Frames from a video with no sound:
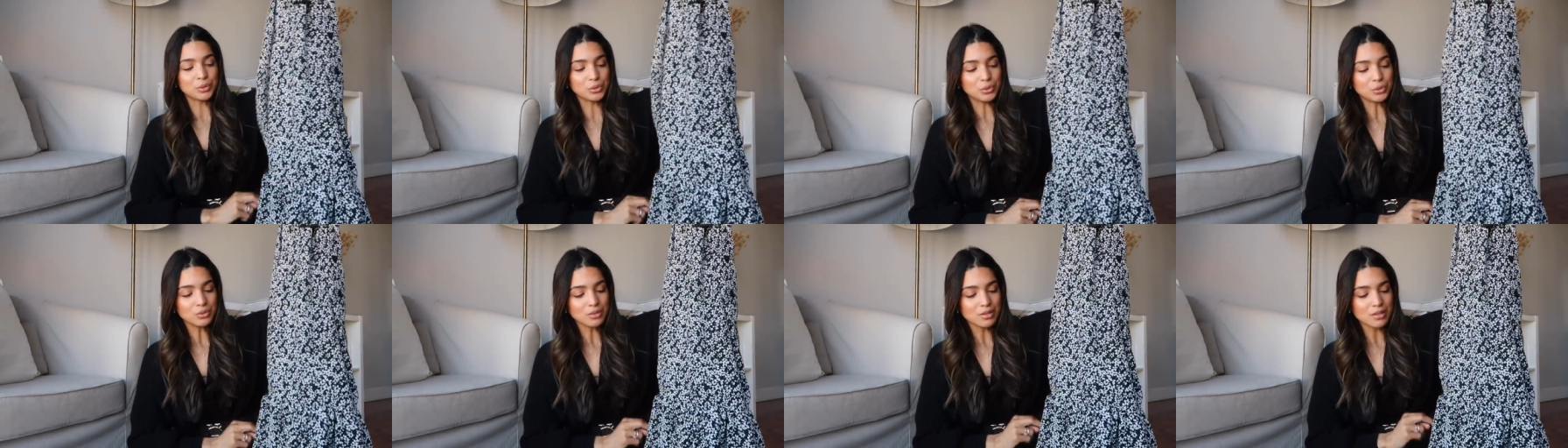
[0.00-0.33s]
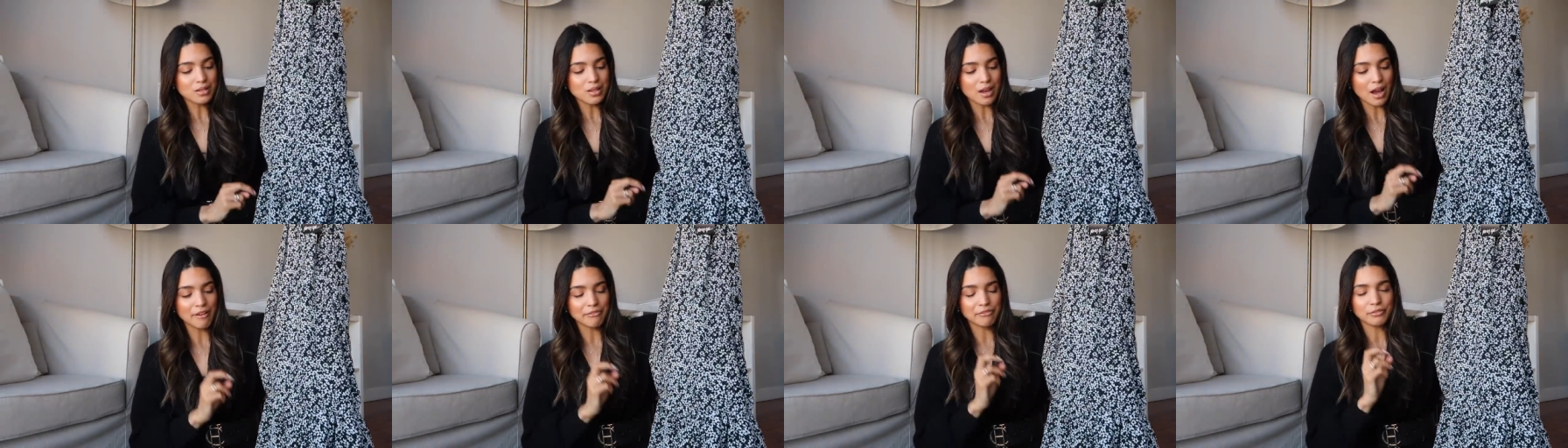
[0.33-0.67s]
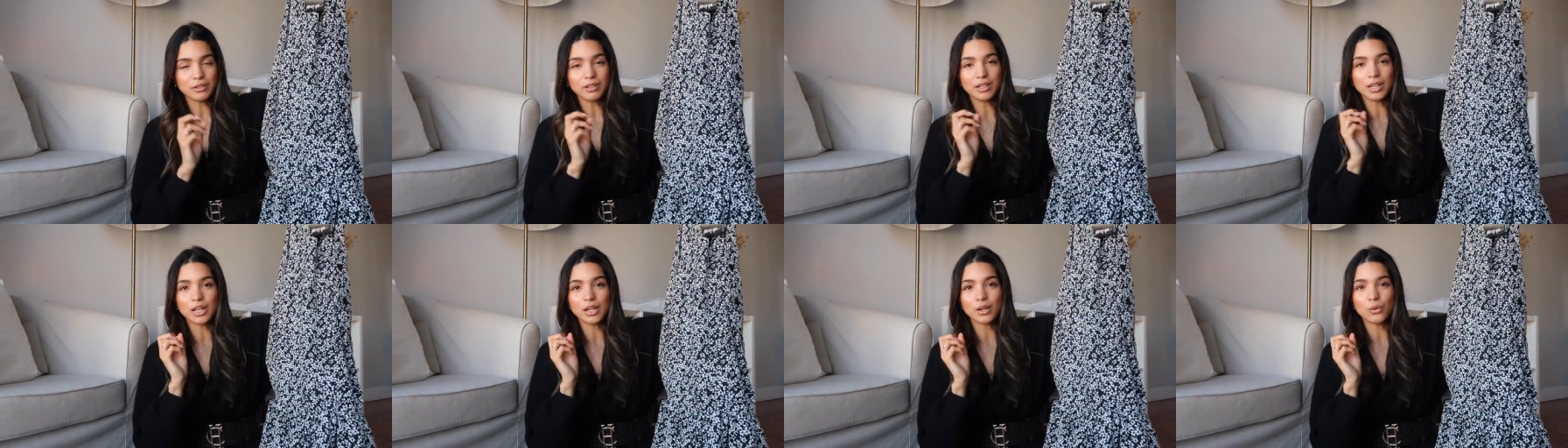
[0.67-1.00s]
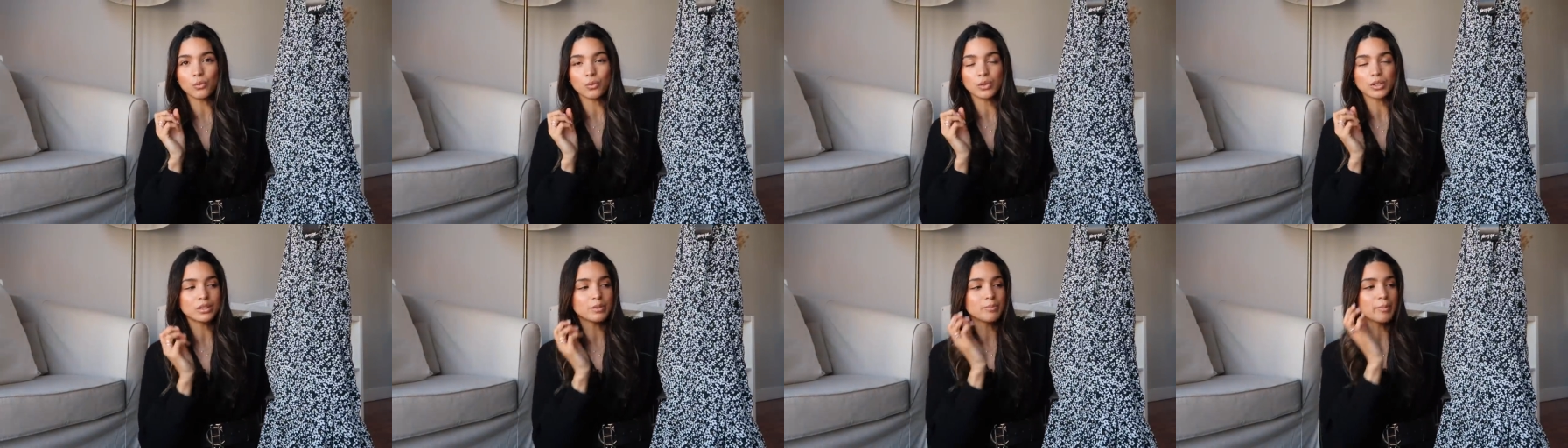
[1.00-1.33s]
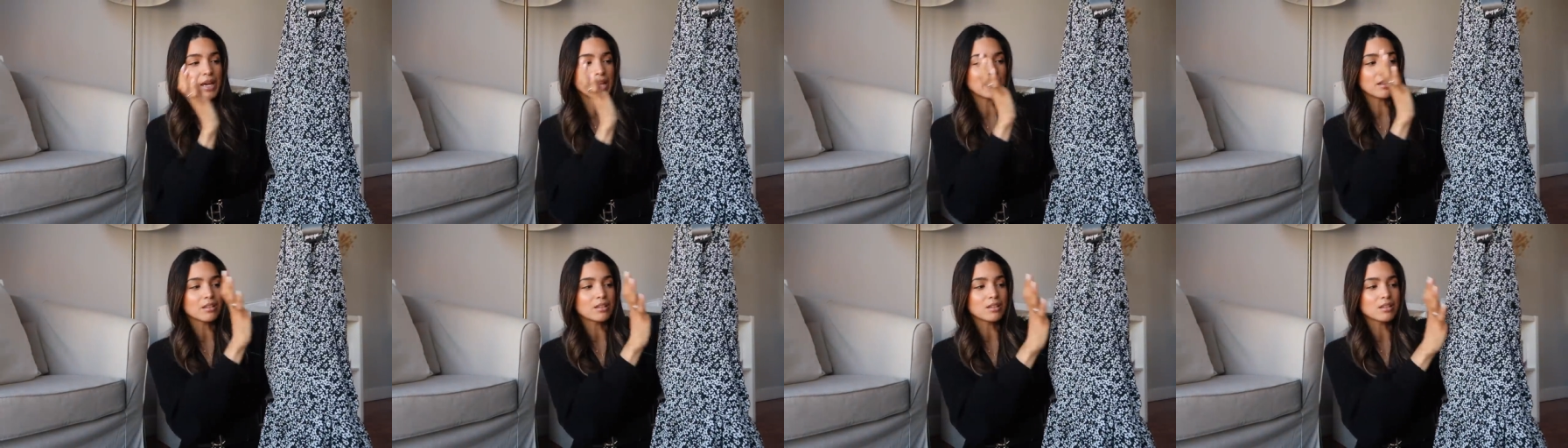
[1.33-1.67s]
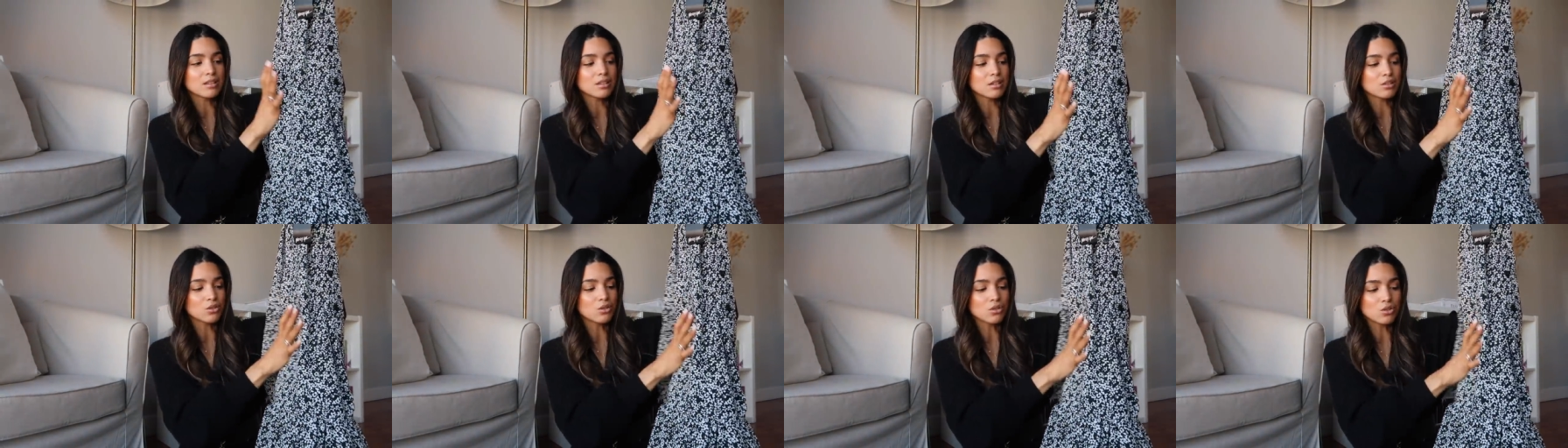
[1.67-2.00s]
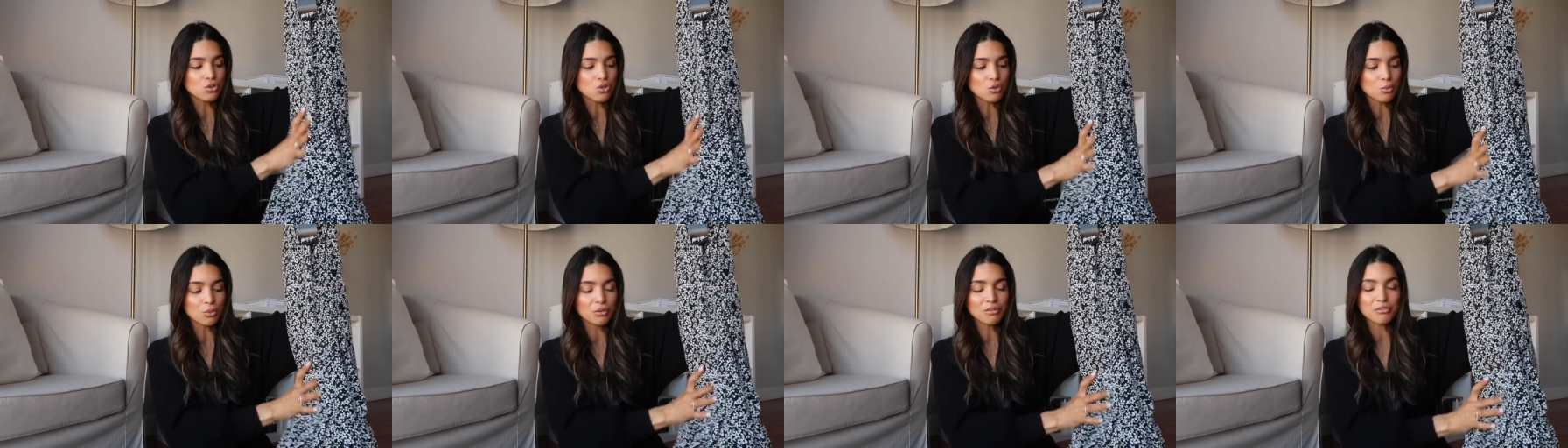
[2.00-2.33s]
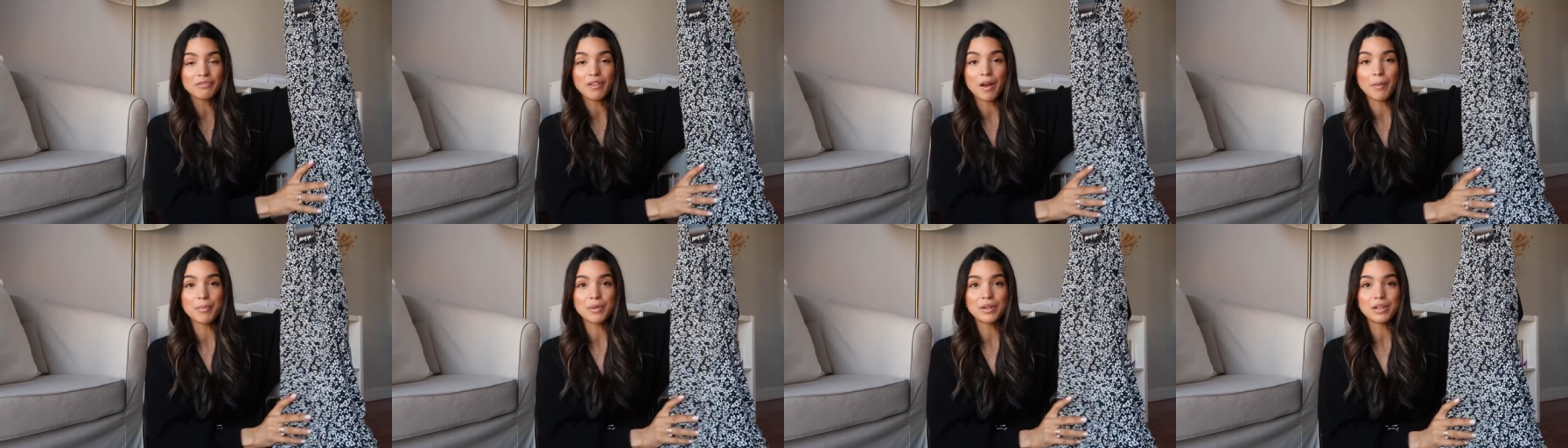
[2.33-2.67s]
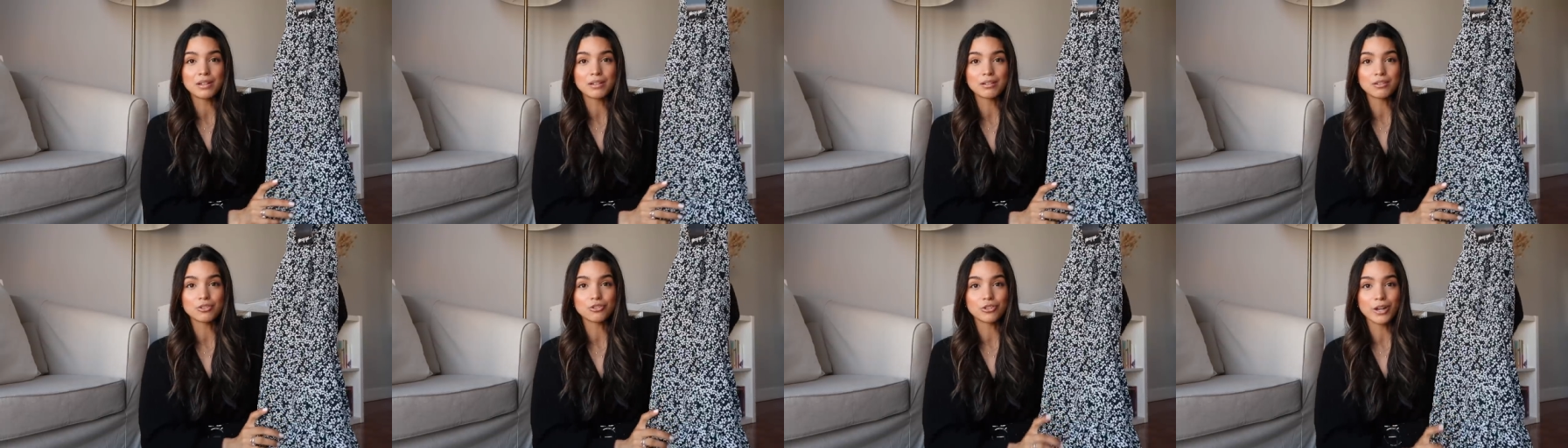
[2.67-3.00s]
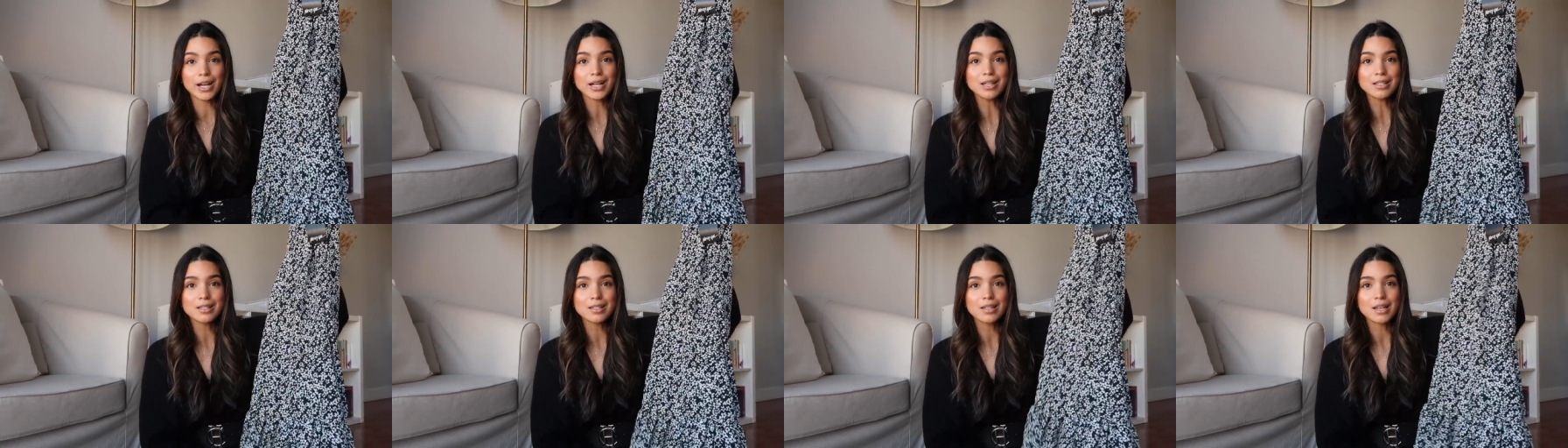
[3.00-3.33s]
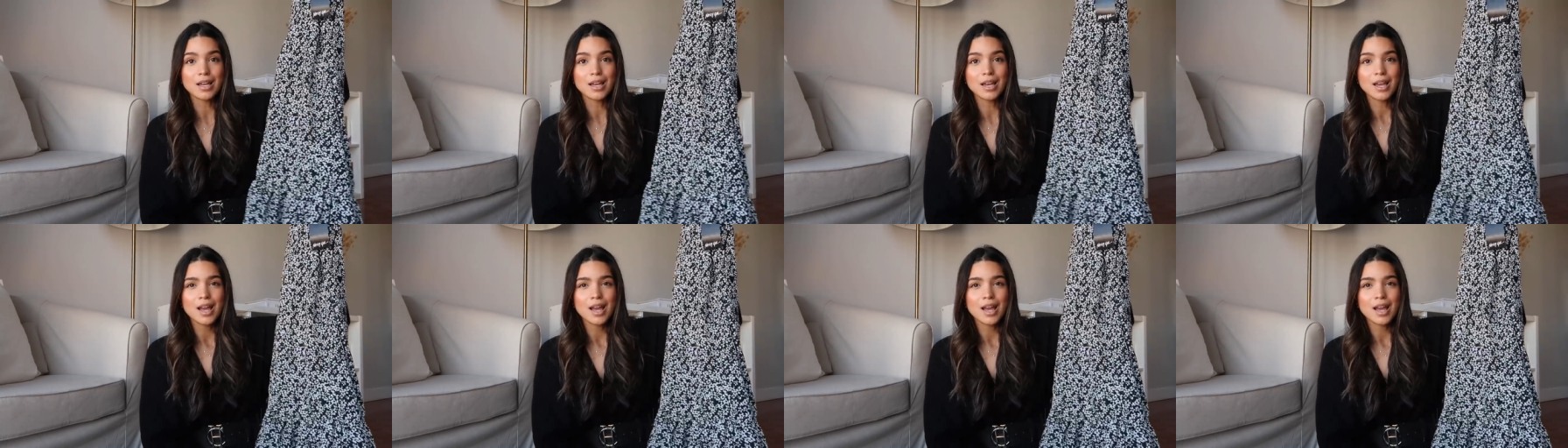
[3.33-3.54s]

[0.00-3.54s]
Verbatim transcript: boots, I feel like would make this super feminine dress